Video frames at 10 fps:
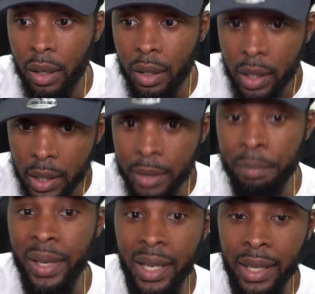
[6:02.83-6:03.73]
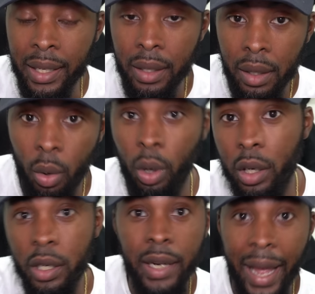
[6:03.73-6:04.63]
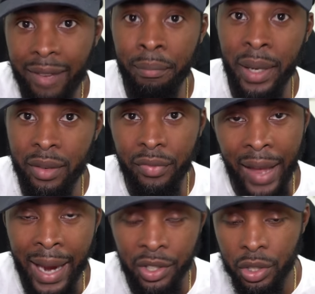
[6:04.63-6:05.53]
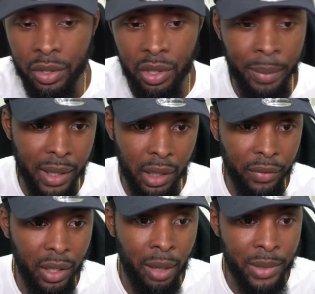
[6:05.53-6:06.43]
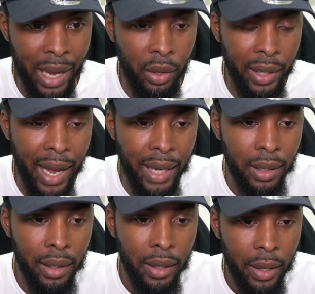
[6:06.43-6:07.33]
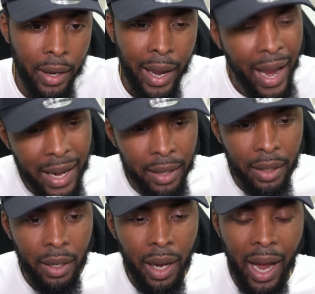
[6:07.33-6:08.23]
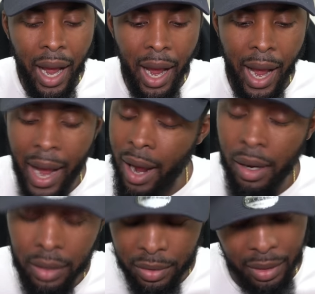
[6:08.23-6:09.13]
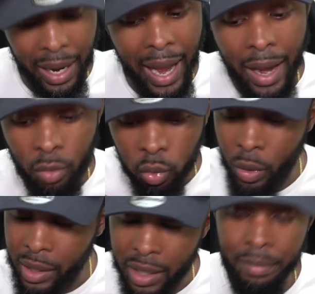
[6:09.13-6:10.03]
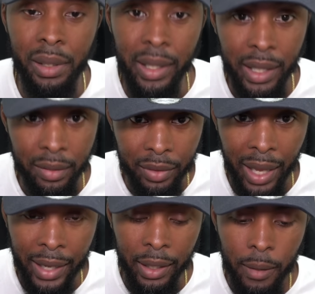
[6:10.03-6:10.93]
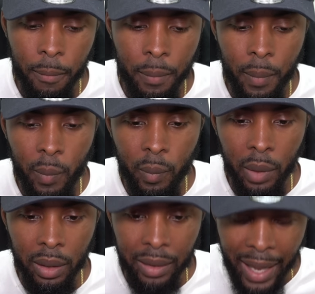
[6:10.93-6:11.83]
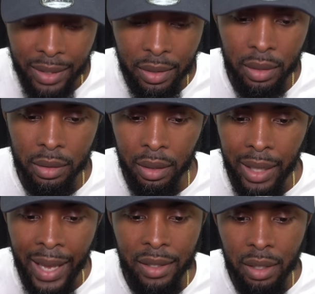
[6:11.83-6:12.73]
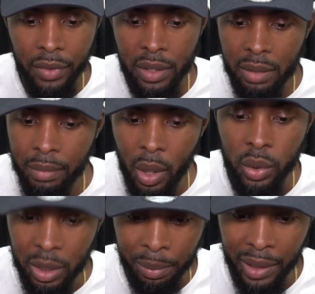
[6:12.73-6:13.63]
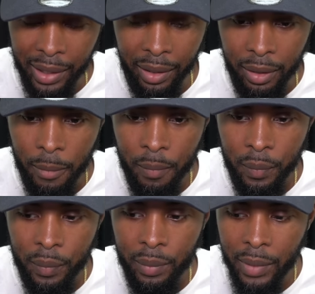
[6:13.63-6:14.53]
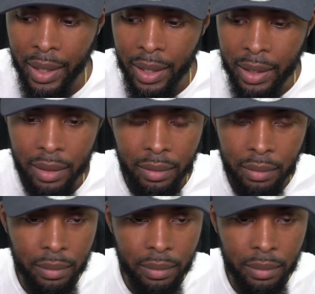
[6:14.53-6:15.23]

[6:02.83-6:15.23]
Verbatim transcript: could be or could have been factions depending if it comes out or not and i listen i really believe like last the last of us multiplayer in